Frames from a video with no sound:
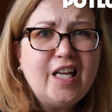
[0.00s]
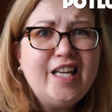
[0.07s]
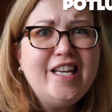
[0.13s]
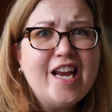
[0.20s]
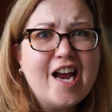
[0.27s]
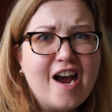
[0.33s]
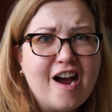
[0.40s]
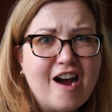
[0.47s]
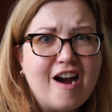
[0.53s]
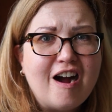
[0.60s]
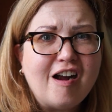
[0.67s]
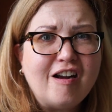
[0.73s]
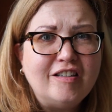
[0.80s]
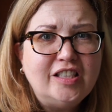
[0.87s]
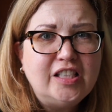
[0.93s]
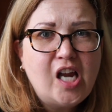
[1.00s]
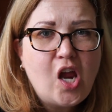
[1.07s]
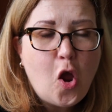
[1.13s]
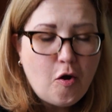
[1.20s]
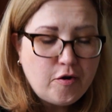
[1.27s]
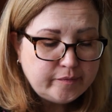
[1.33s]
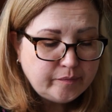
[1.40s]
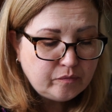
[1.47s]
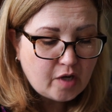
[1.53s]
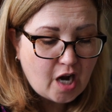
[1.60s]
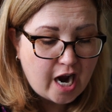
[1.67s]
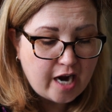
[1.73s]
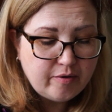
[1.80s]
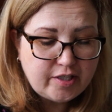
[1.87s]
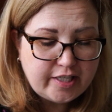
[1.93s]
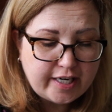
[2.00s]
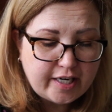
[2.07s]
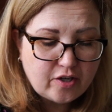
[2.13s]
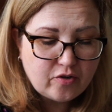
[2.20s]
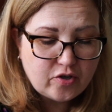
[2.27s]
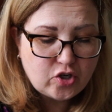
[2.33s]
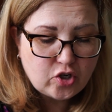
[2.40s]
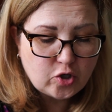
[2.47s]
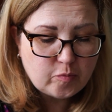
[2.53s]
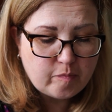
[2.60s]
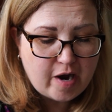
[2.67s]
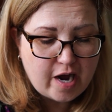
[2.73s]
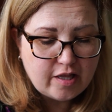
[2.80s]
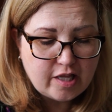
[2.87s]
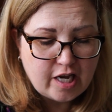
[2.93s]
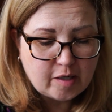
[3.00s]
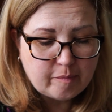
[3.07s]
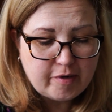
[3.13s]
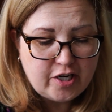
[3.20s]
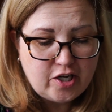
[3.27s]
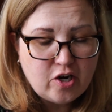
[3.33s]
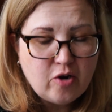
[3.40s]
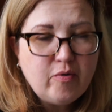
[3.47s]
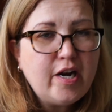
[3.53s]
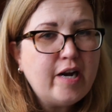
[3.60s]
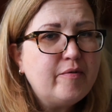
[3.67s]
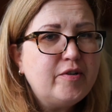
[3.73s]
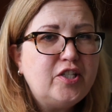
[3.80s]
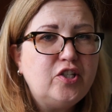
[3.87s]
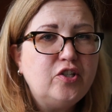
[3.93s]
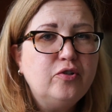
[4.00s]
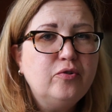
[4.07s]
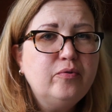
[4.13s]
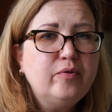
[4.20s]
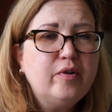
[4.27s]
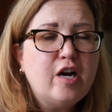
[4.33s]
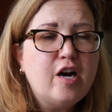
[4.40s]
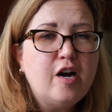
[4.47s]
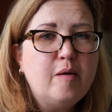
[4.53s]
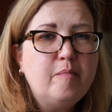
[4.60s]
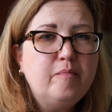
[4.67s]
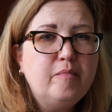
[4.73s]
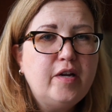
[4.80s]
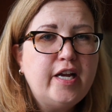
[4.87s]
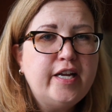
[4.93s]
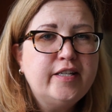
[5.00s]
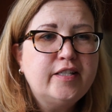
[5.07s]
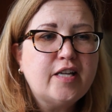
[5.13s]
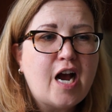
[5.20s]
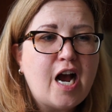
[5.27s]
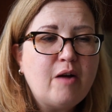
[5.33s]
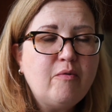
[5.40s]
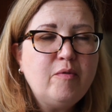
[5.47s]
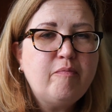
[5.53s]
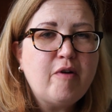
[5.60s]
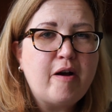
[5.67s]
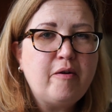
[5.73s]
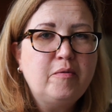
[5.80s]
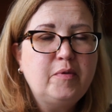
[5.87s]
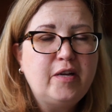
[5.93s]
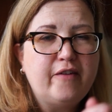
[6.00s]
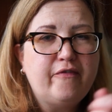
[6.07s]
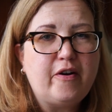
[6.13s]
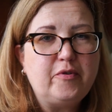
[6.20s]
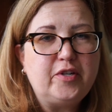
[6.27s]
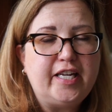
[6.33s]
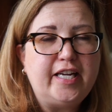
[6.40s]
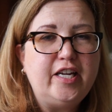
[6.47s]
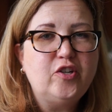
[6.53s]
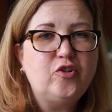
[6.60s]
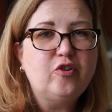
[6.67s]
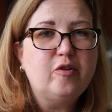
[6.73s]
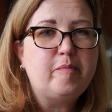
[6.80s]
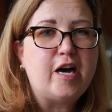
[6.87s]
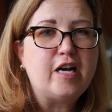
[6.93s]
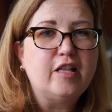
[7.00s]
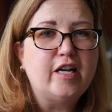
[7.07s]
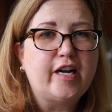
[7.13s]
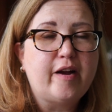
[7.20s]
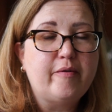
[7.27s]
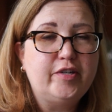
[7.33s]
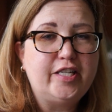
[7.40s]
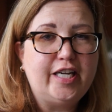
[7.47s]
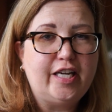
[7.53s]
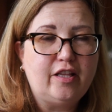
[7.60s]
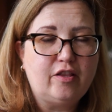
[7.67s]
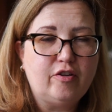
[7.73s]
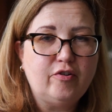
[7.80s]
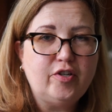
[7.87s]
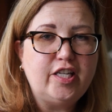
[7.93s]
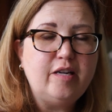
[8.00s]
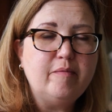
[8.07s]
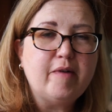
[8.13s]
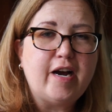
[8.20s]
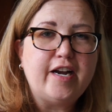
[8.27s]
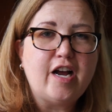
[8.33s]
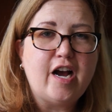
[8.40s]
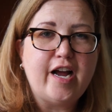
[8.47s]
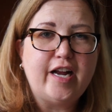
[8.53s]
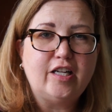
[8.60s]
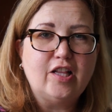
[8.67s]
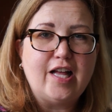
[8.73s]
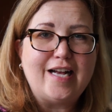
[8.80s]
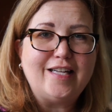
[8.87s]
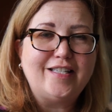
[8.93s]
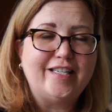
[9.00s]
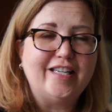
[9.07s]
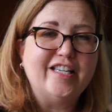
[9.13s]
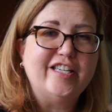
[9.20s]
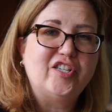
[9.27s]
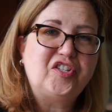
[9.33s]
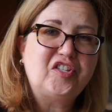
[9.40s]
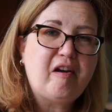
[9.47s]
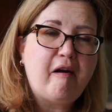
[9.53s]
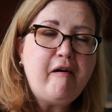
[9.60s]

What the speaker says: Yeah, I would take it to a church potluck, but you know what I would do is I would probably, if I were taking it to a potluck, I would take a 13x9 glass dish